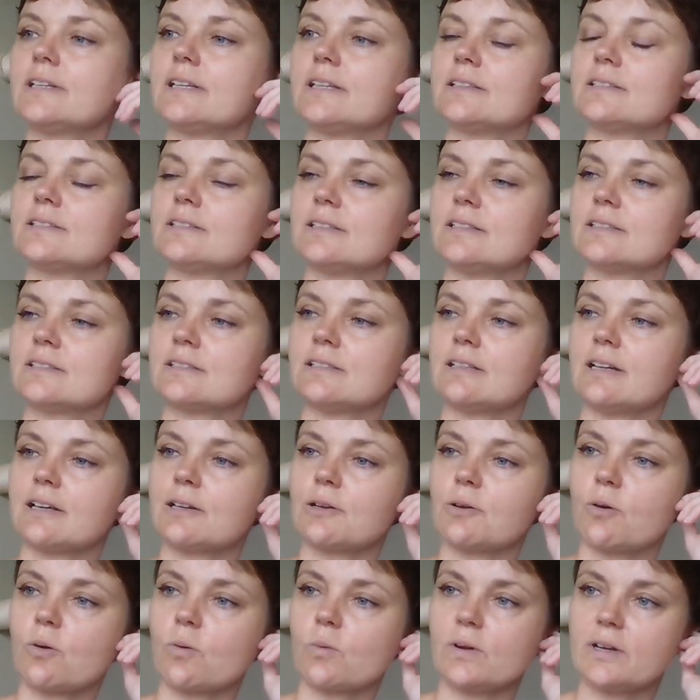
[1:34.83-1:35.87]
It's not
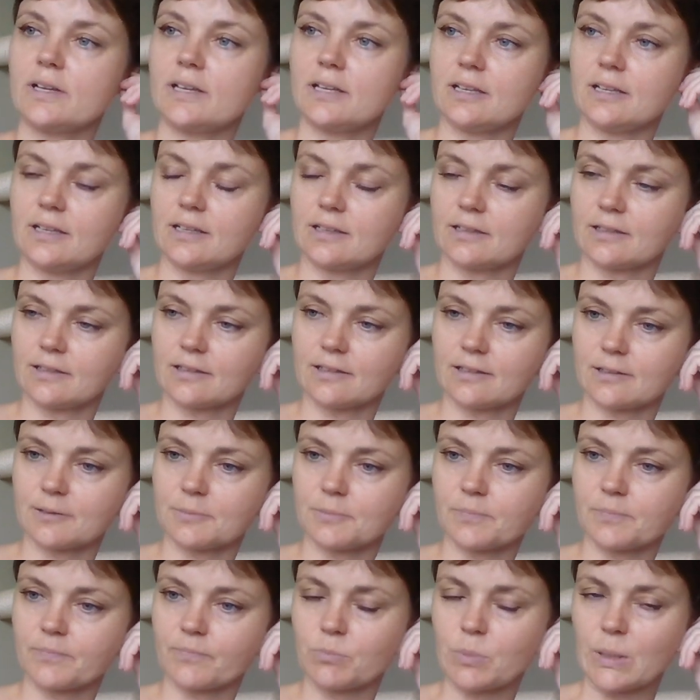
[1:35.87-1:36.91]
only
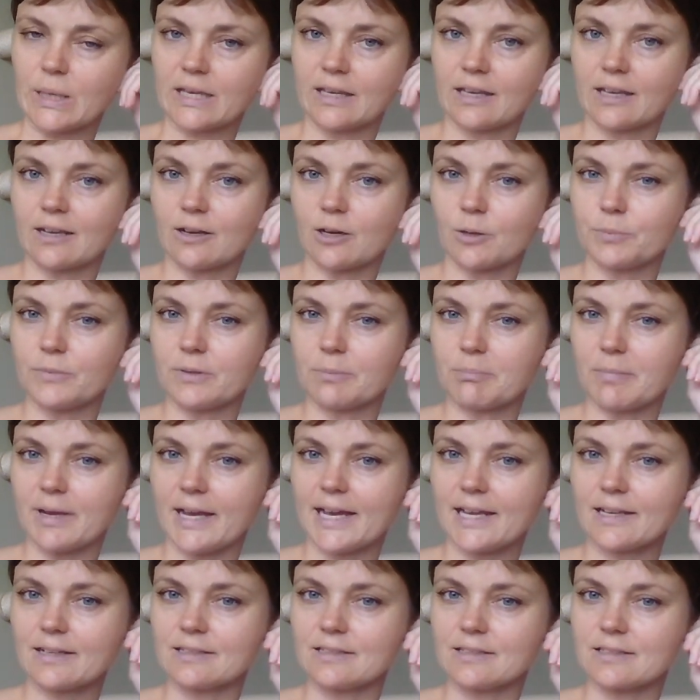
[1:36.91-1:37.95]
picking up the
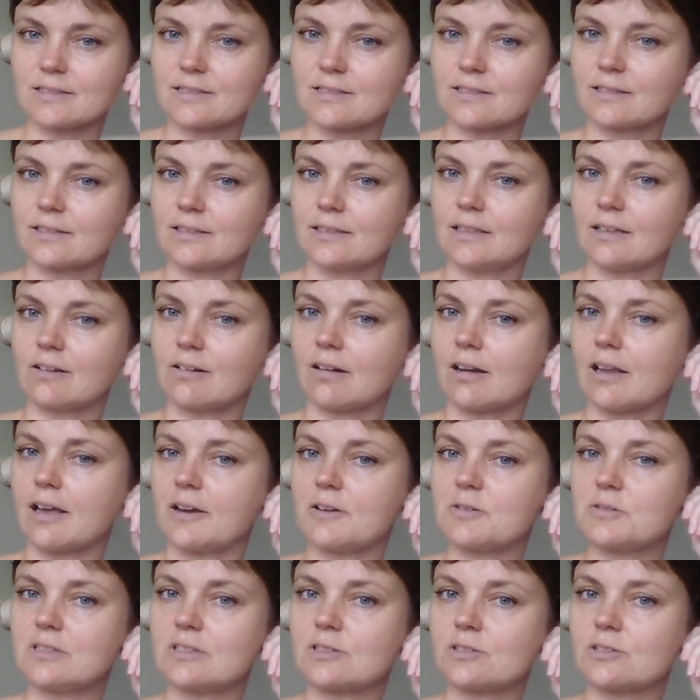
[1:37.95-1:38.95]
madness in our lives;